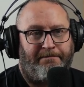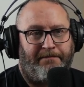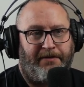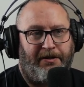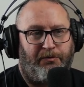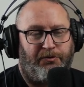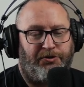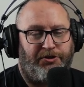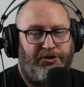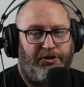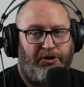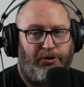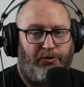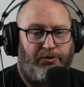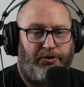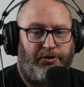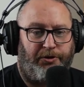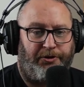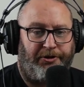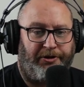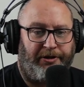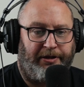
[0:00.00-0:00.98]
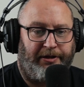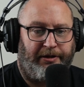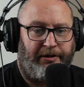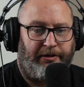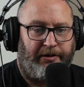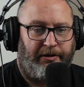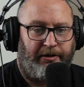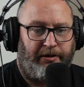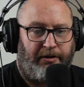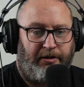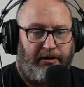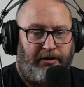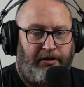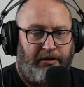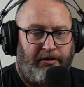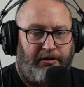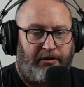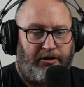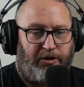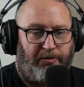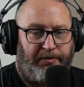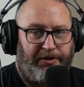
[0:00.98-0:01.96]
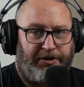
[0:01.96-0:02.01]
it was no good
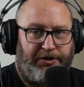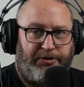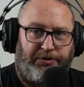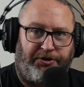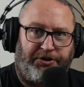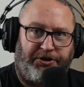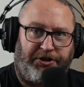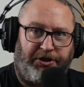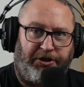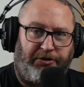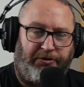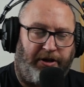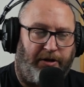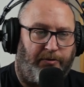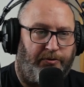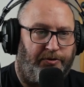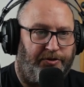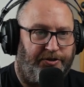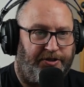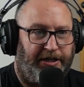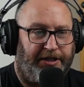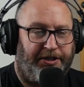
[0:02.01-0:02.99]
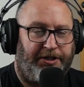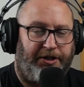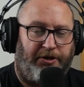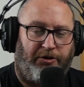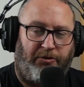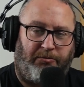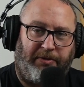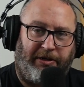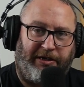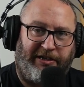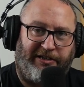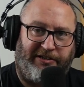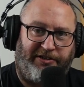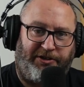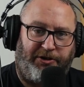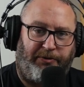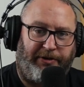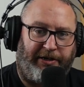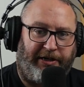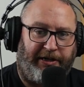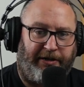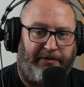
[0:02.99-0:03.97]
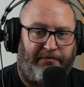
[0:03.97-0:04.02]
coming into a studio, setting up,
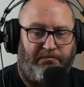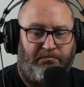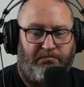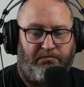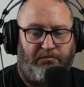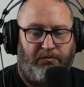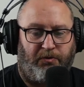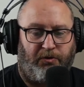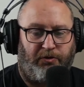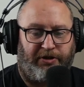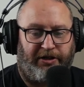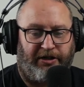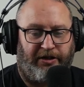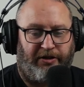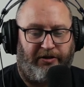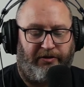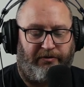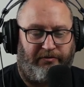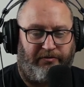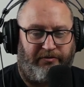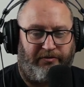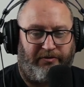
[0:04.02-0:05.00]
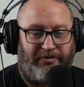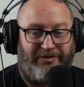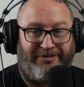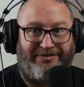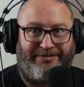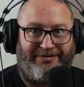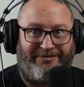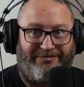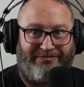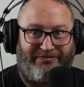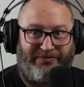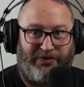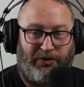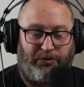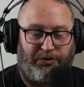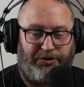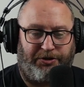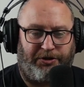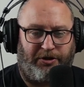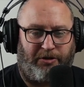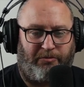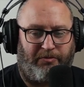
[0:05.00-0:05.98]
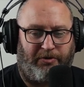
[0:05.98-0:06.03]
doing it, looking on
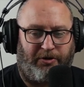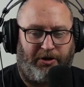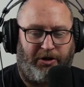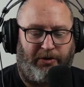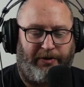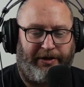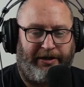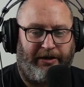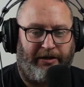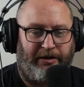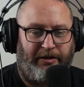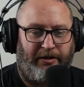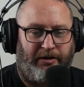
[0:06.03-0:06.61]
Photoshop and going,